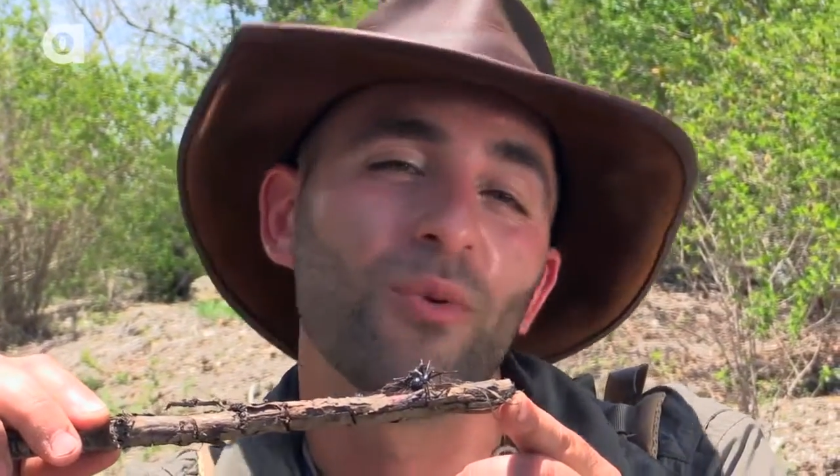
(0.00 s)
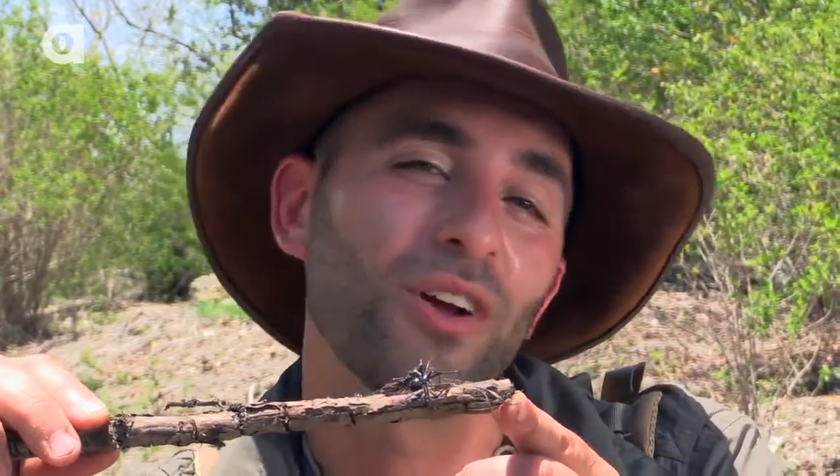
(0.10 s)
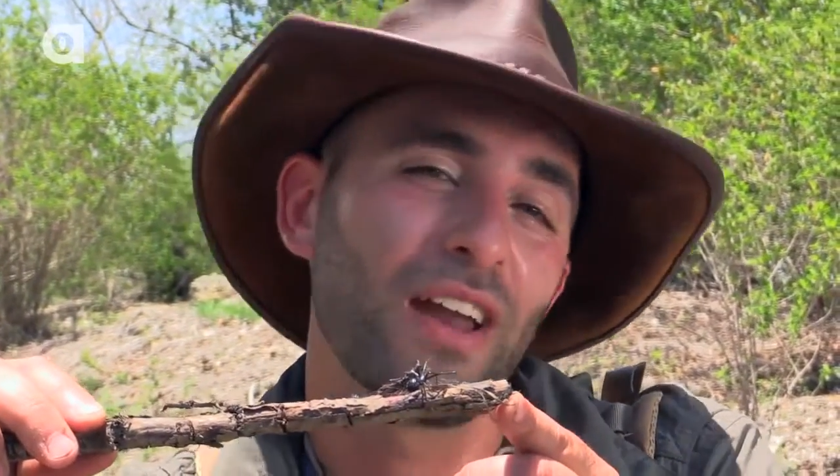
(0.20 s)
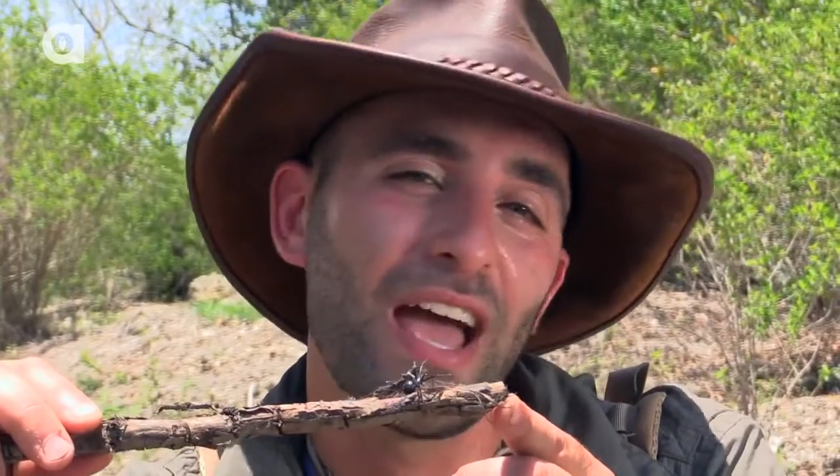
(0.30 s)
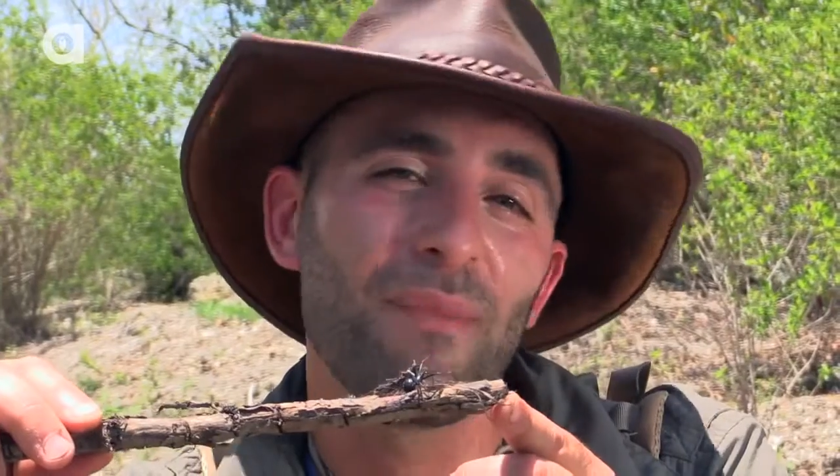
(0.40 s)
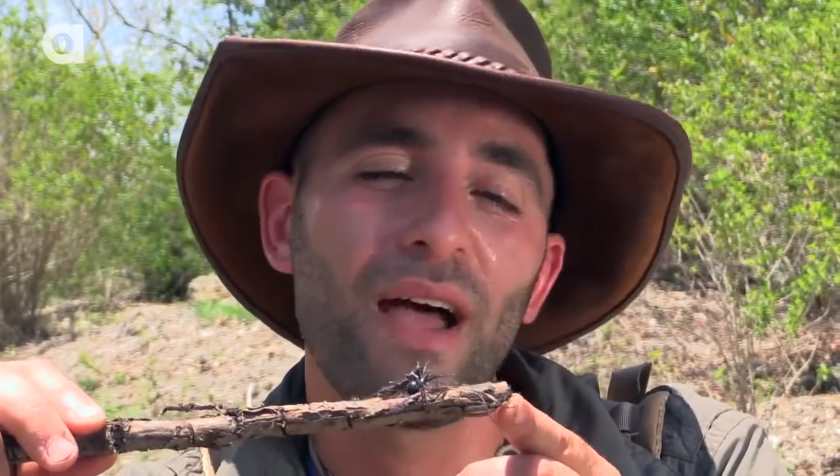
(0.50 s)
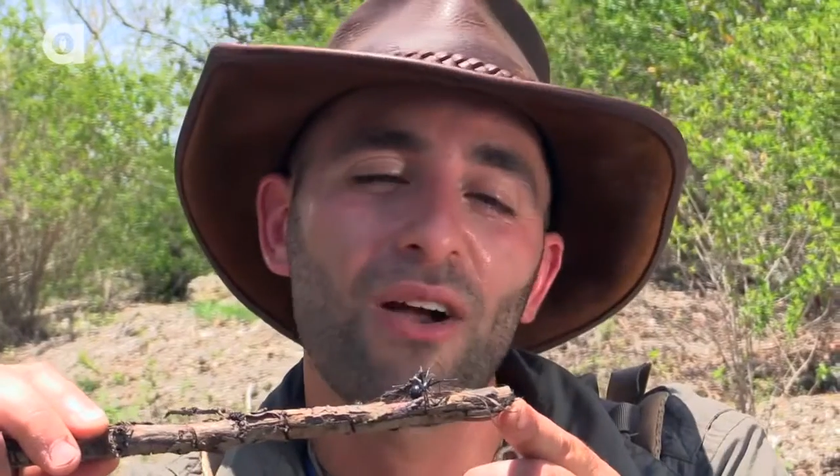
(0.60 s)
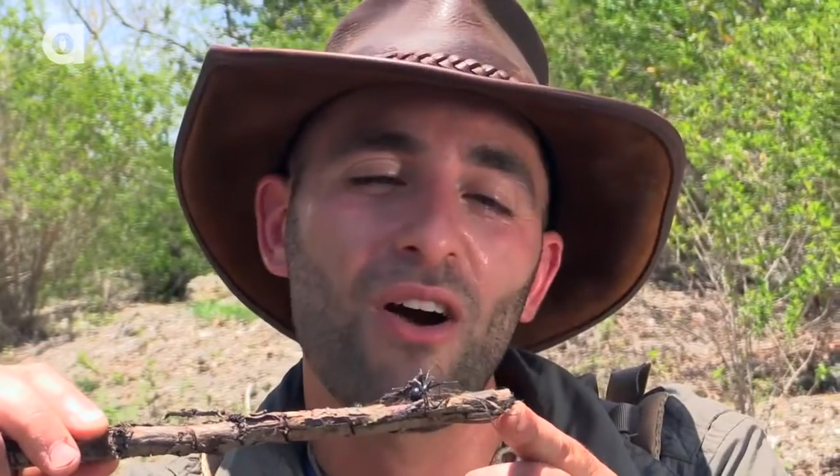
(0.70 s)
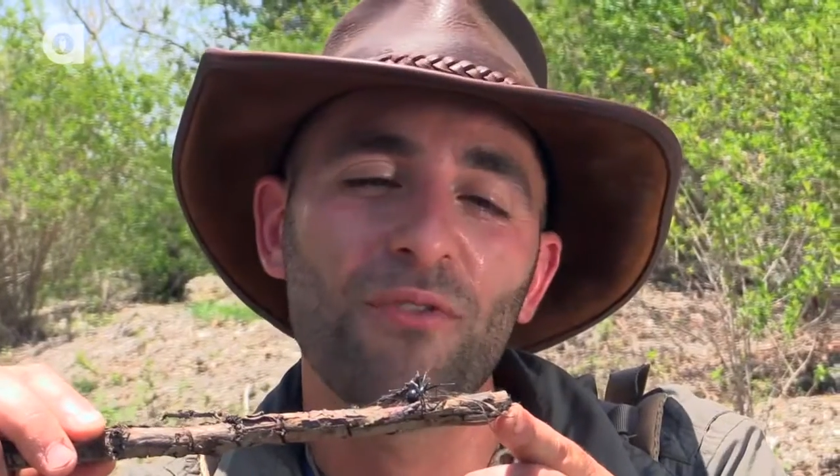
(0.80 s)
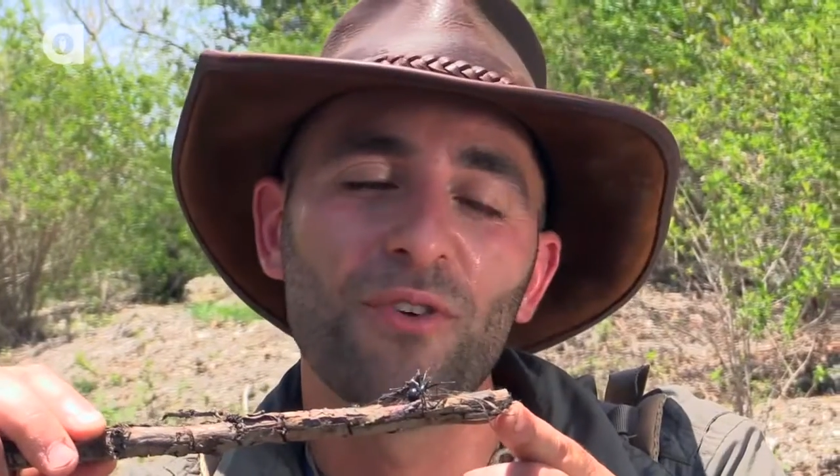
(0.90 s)
We're gonna head
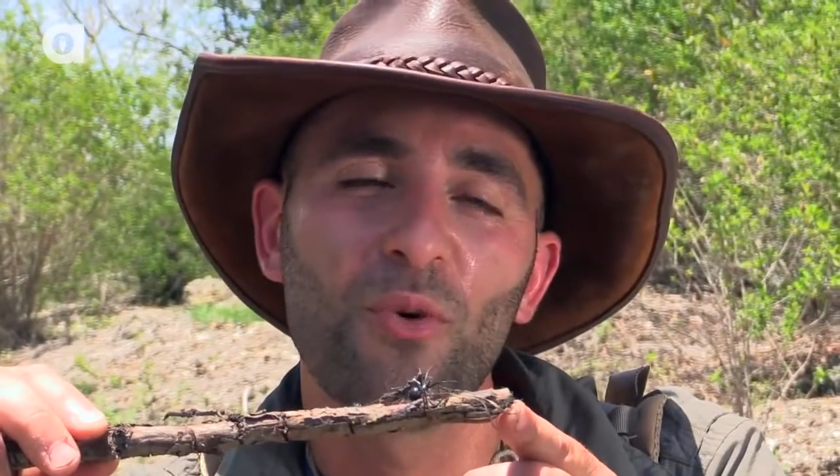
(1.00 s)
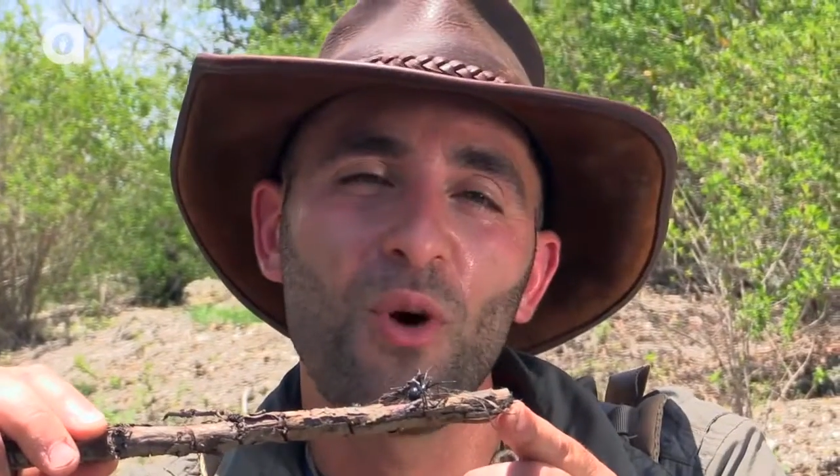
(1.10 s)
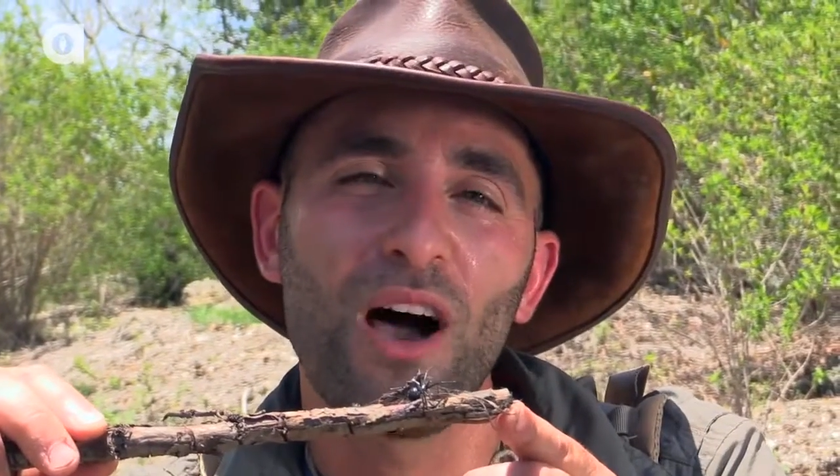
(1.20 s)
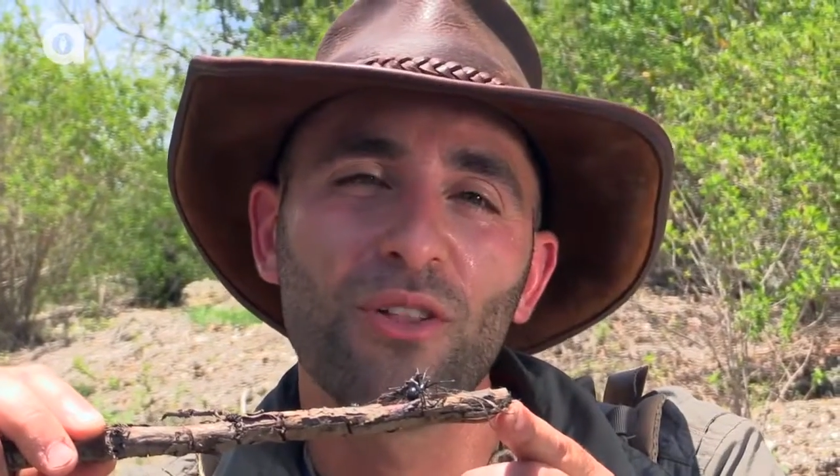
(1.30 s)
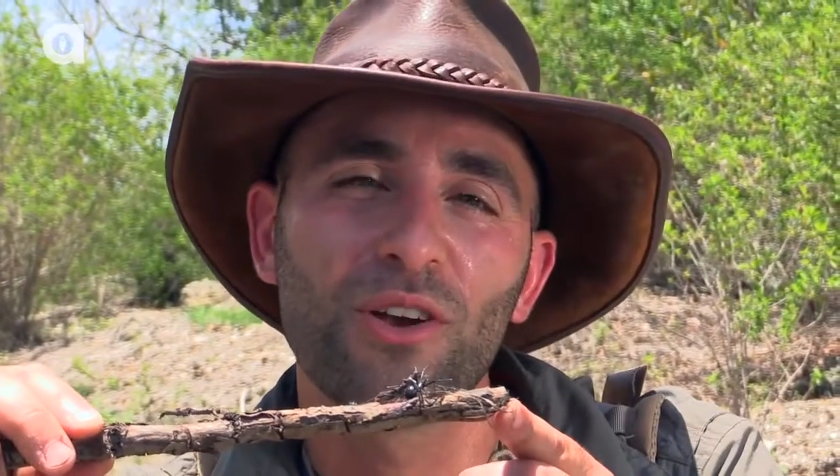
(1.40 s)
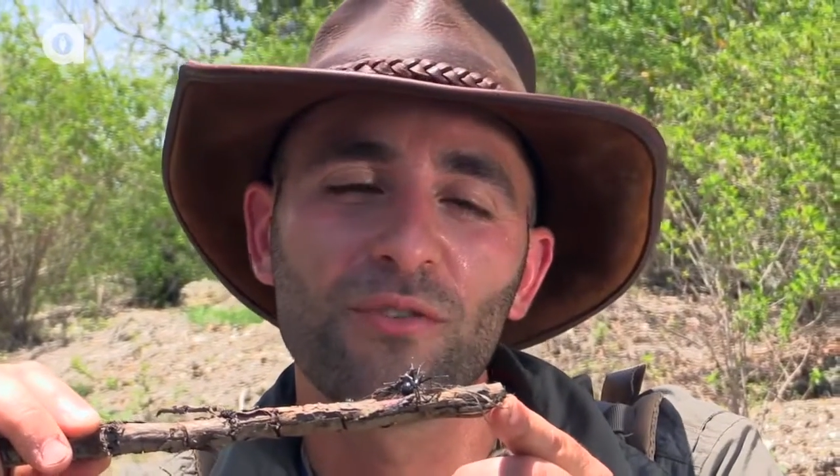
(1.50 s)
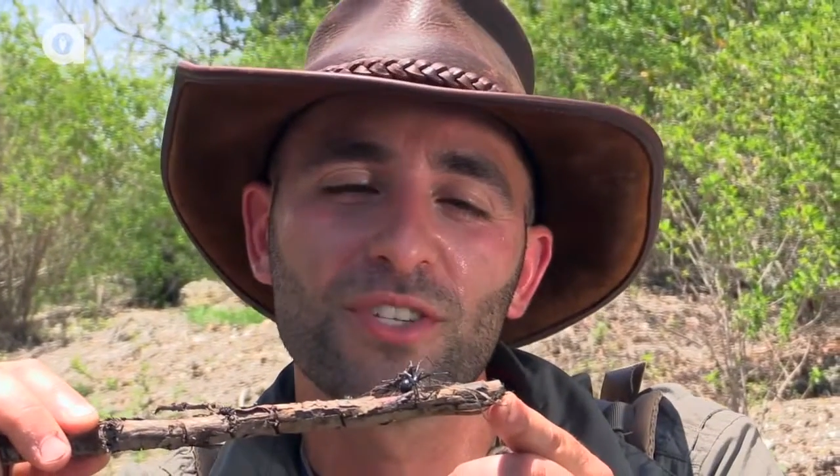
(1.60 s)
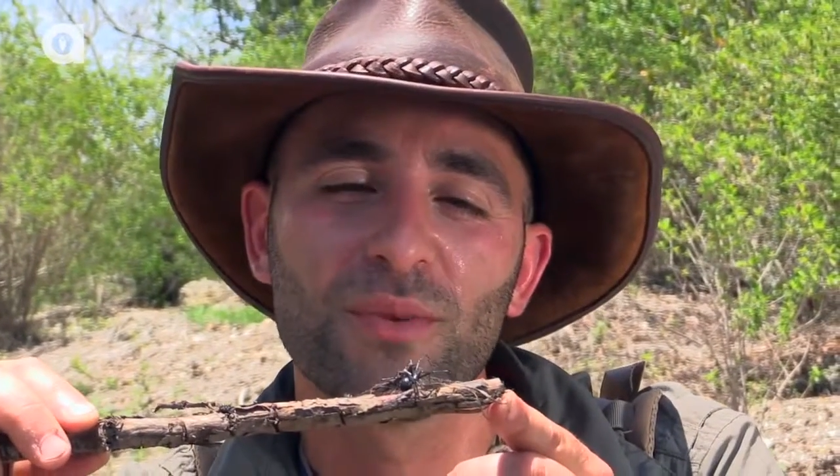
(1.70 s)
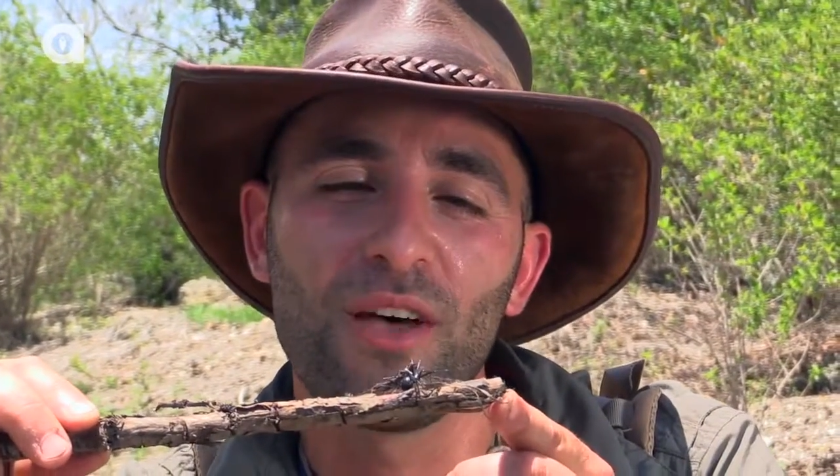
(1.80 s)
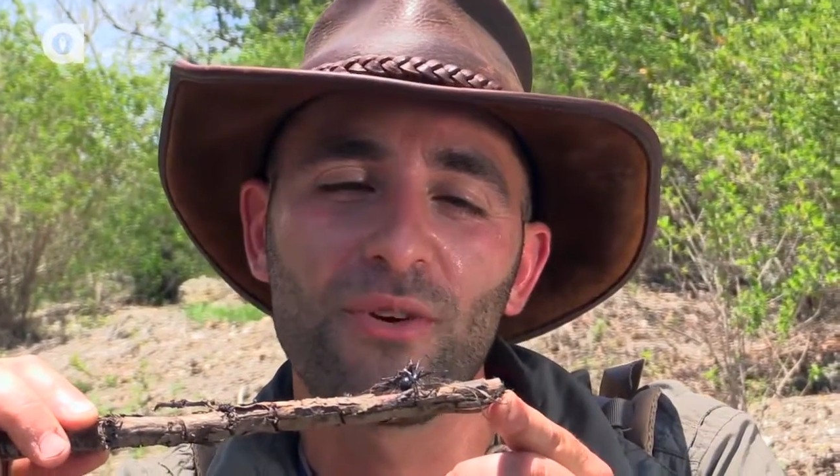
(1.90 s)
back off into the wild looking for
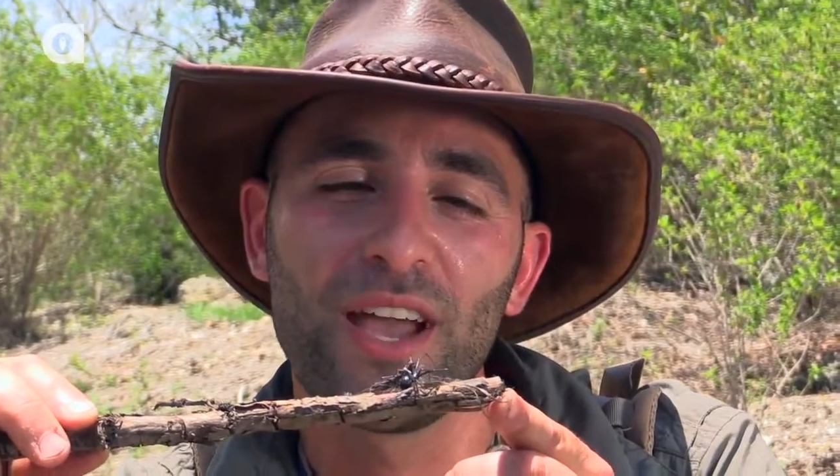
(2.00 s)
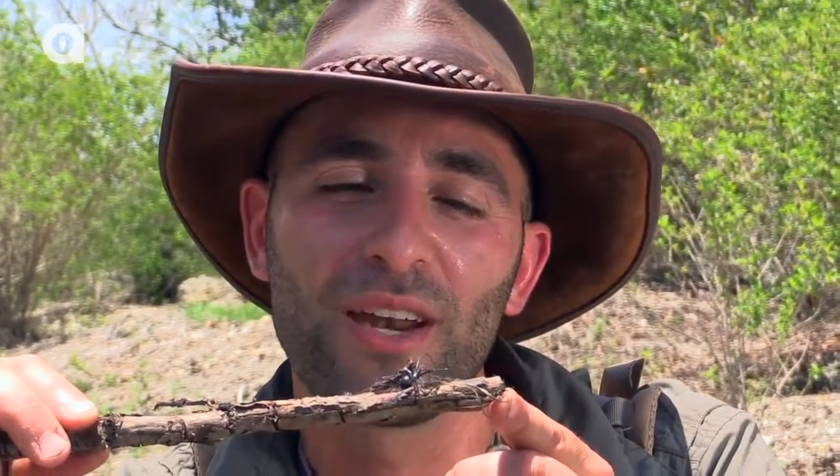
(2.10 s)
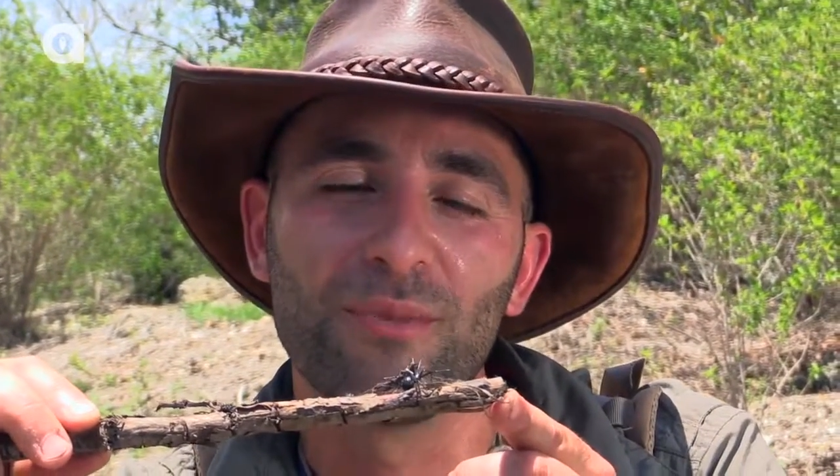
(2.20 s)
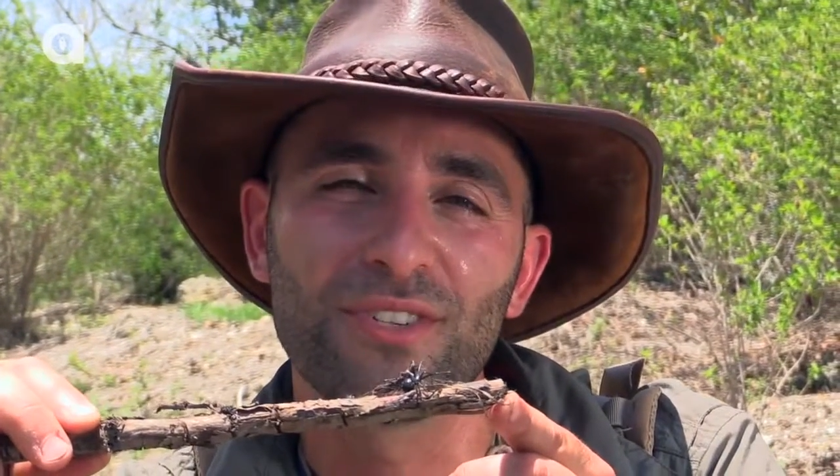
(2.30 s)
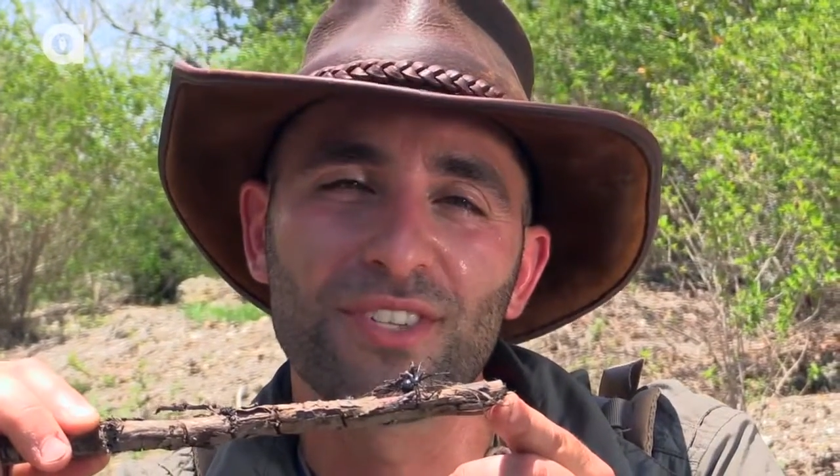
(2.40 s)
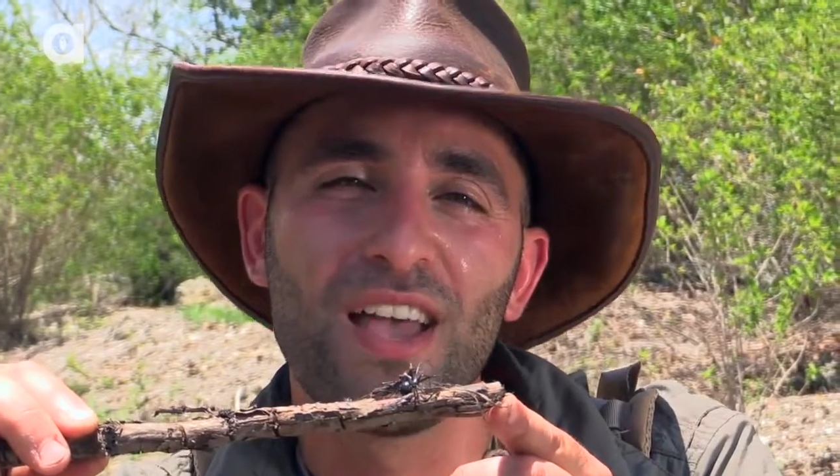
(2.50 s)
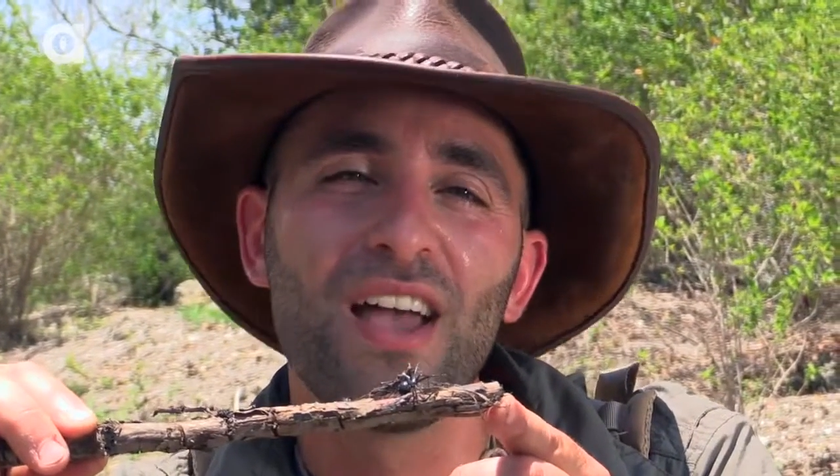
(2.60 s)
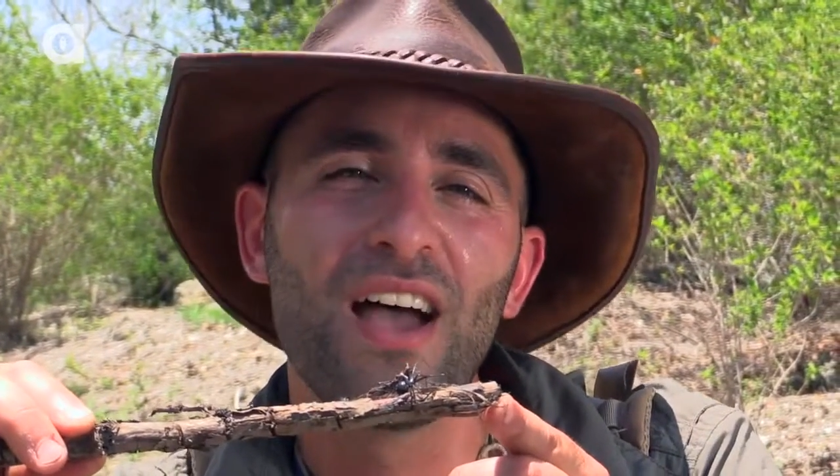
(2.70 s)
some other animals.